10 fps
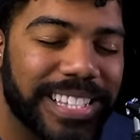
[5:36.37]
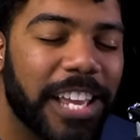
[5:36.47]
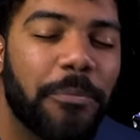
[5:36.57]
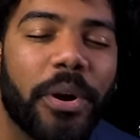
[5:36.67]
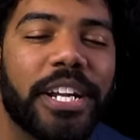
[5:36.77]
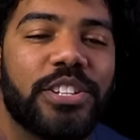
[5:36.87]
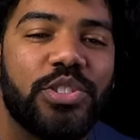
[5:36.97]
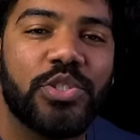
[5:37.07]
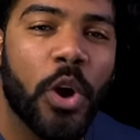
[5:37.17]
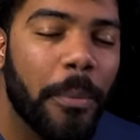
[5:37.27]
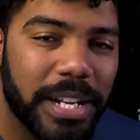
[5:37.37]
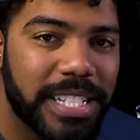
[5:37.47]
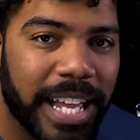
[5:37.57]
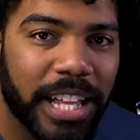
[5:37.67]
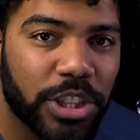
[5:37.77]
They brought in so
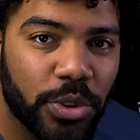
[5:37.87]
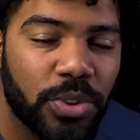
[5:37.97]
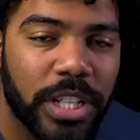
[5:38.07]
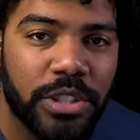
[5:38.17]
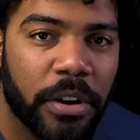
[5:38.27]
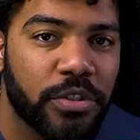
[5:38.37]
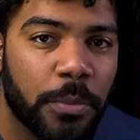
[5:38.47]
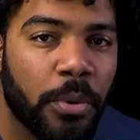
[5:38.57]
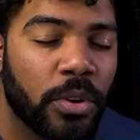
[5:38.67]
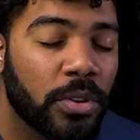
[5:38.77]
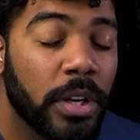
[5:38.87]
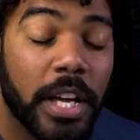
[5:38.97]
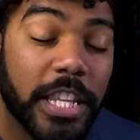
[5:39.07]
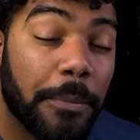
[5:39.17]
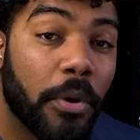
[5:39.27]
much talent through the transfer portal.
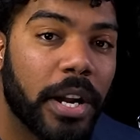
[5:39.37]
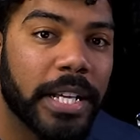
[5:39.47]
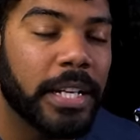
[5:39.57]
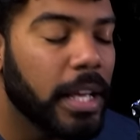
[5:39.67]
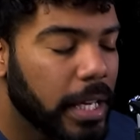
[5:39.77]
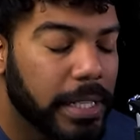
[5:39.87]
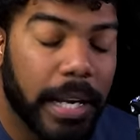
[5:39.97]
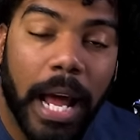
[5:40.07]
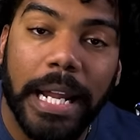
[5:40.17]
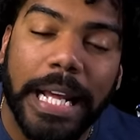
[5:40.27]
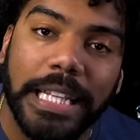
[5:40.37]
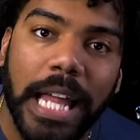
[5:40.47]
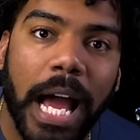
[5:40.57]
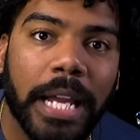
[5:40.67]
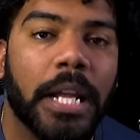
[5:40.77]
They brought in not a
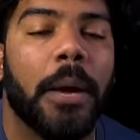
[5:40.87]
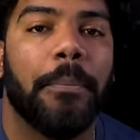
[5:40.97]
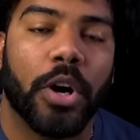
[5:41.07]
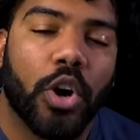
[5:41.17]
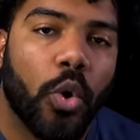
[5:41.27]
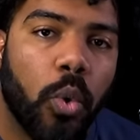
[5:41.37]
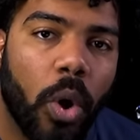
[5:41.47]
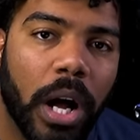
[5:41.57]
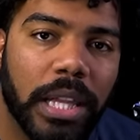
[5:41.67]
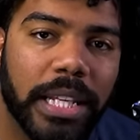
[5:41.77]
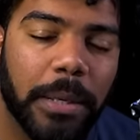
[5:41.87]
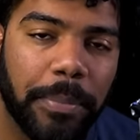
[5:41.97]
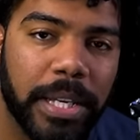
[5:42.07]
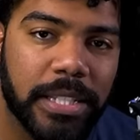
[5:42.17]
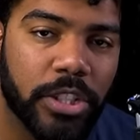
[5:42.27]
lot, but quality
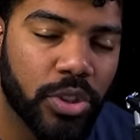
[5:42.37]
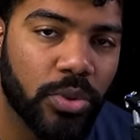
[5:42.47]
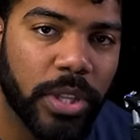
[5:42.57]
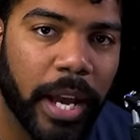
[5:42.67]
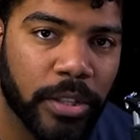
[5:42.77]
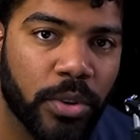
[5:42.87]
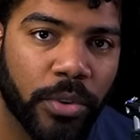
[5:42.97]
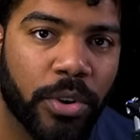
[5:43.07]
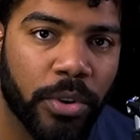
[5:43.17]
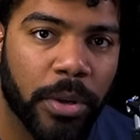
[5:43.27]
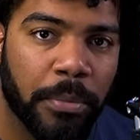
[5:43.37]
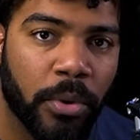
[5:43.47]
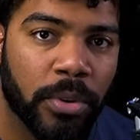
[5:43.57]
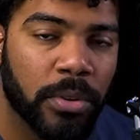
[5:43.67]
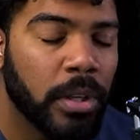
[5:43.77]
pieces through the high school recruiting
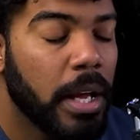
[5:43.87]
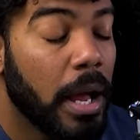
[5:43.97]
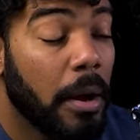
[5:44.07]
portal.